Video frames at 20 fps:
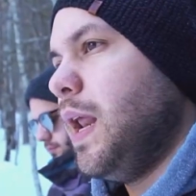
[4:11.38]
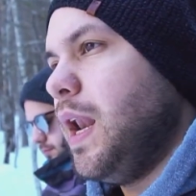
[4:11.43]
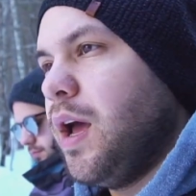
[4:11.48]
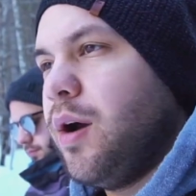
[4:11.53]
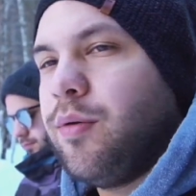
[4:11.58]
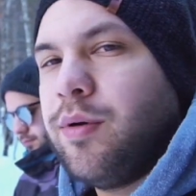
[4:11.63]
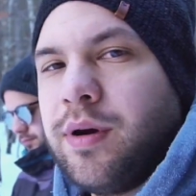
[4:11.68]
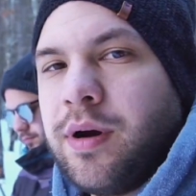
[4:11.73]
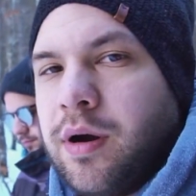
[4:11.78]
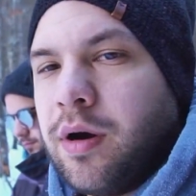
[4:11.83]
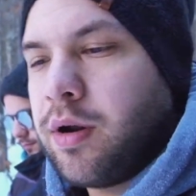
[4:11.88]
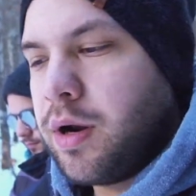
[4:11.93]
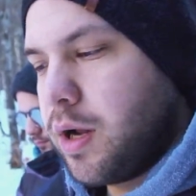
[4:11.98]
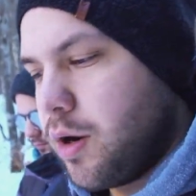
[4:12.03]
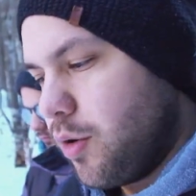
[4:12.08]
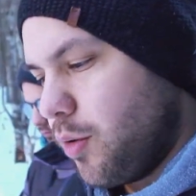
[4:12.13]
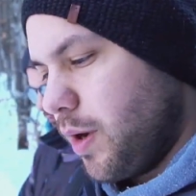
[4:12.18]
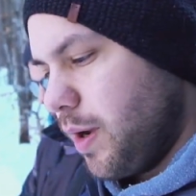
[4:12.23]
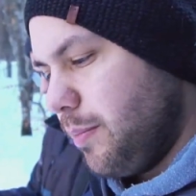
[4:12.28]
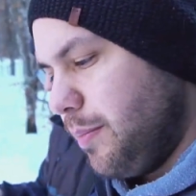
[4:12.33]
And now we're on
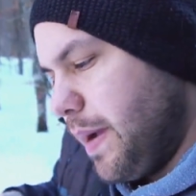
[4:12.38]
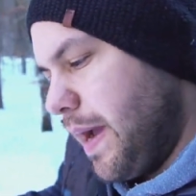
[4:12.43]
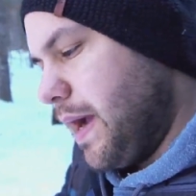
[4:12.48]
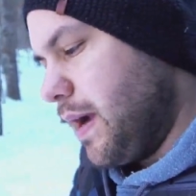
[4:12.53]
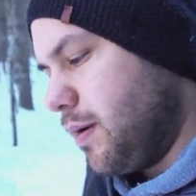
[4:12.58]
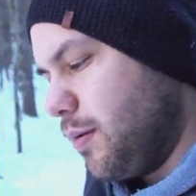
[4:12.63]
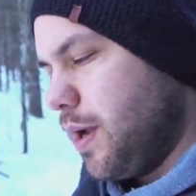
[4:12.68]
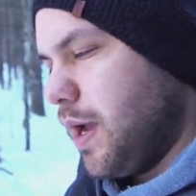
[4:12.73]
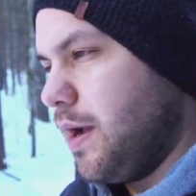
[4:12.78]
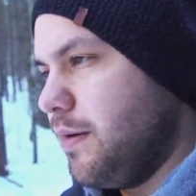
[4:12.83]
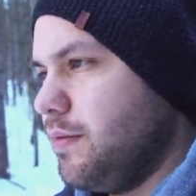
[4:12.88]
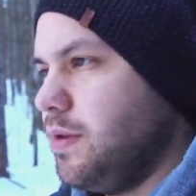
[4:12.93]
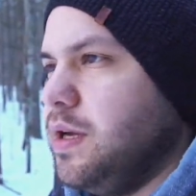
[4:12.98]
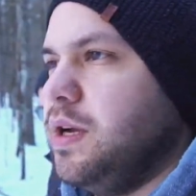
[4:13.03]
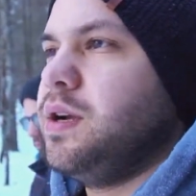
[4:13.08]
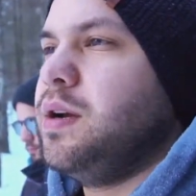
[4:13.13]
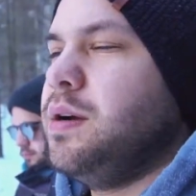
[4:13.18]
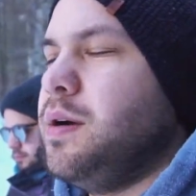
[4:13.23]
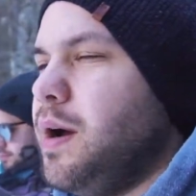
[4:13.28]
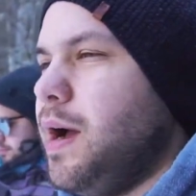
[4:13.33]
our way back. We have
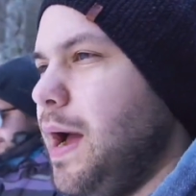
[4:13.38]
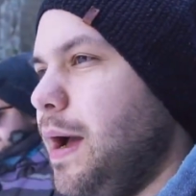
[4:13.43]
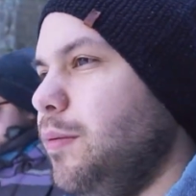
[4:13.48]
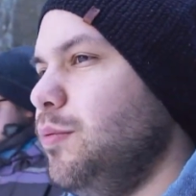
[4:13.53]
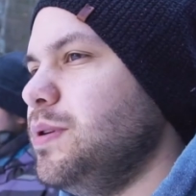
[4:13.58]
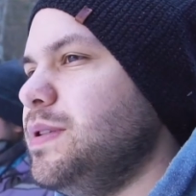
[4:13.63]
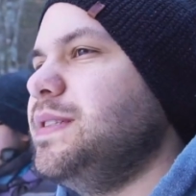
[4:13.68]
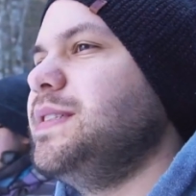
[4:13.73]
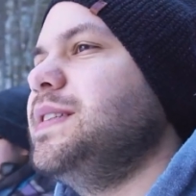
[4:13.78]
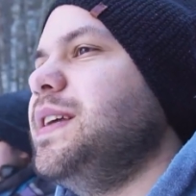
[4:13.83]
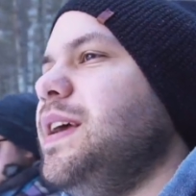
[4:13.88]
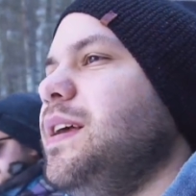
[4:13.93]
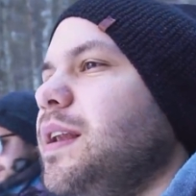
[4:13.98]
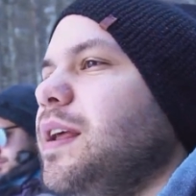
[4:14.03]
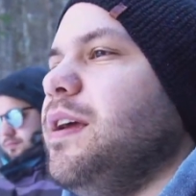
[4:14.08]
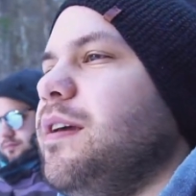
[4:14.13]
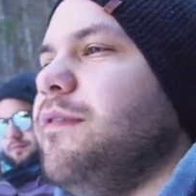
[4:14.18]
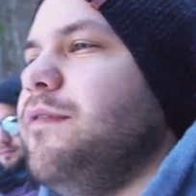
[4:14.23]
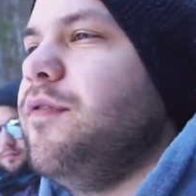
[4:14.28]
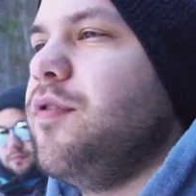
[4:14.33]
like, I would say
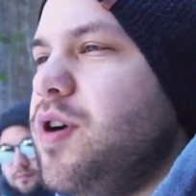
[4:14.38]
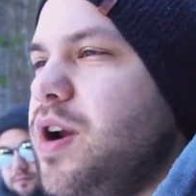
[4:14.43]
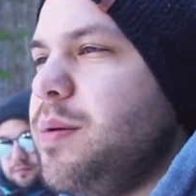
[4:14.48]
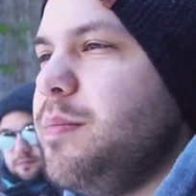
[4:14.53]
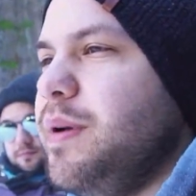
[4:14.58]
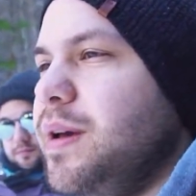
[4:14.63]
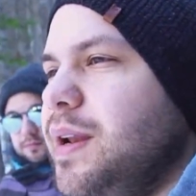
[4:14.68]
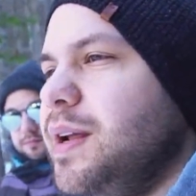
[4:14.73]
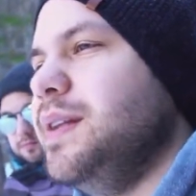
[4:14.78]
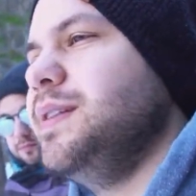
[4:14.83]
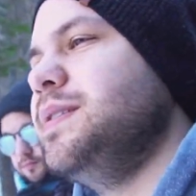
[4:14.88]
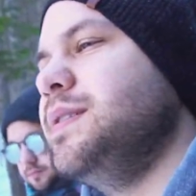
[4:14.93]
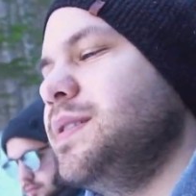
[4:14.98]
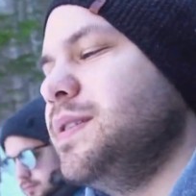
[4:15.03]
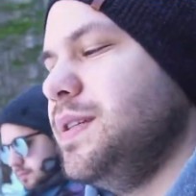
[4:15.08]
like 40 minutes.